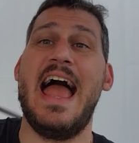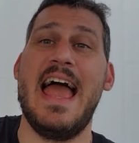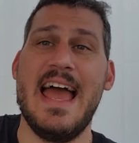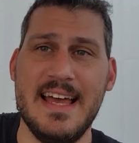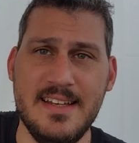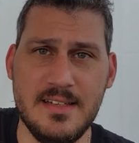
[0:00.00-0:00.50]

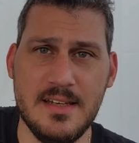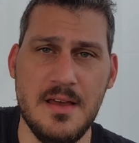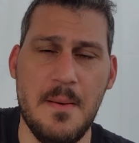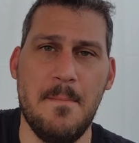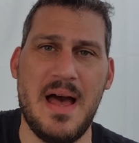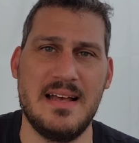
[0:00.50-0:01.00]
and
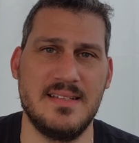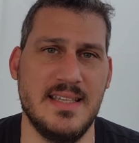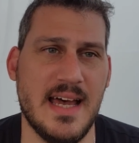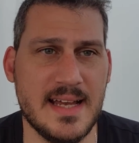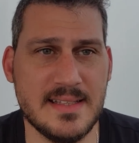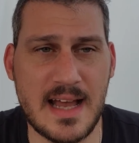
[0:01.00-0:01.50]
past
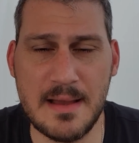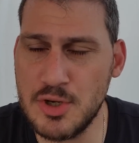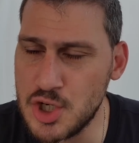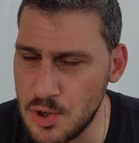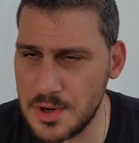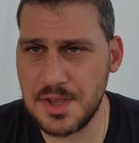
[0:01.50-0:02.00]
that, I'm
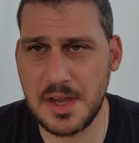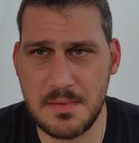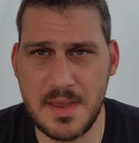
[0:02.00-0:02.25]
sure they're going to